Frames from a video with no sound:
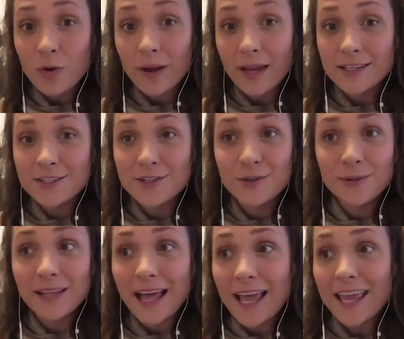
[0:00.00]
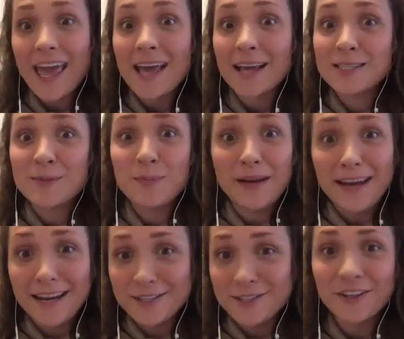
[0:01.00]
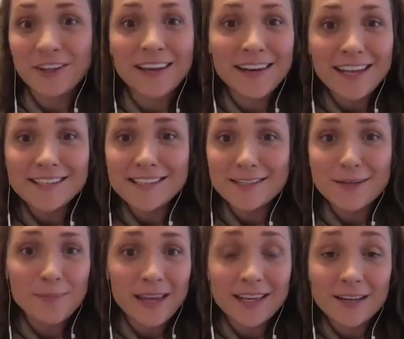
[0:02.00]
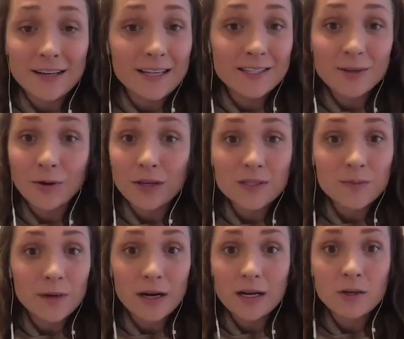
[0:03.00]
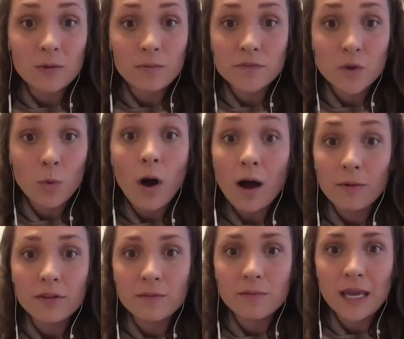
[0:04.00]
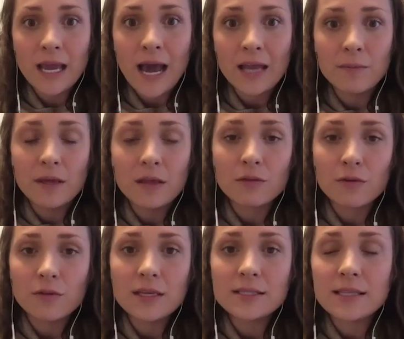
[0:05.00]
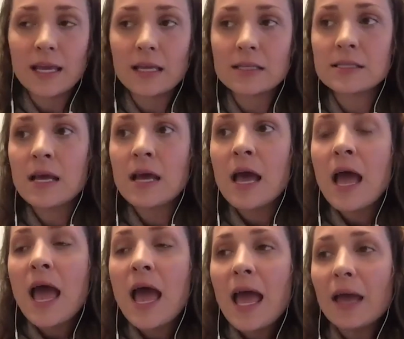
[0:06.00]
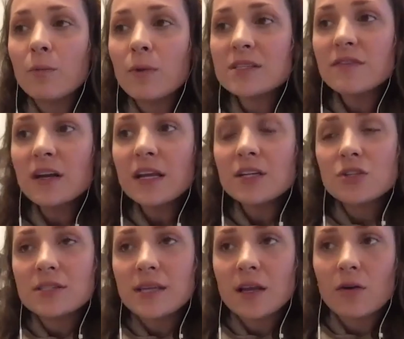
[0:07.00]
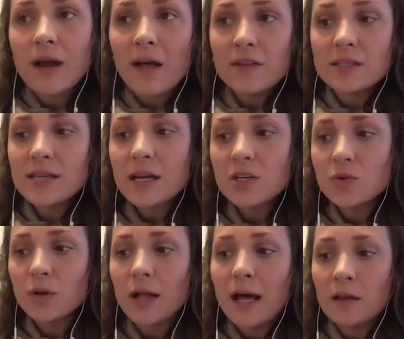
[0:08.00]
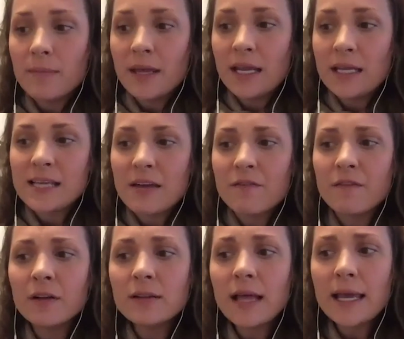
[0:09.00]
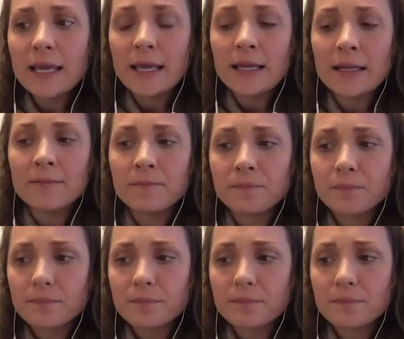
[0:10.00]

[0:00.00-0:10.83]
am going to like exponentially need to depend on his holy spirit to, yep. to walk with me and guide me through these things and what's very interesting around the sexual element is i felt like in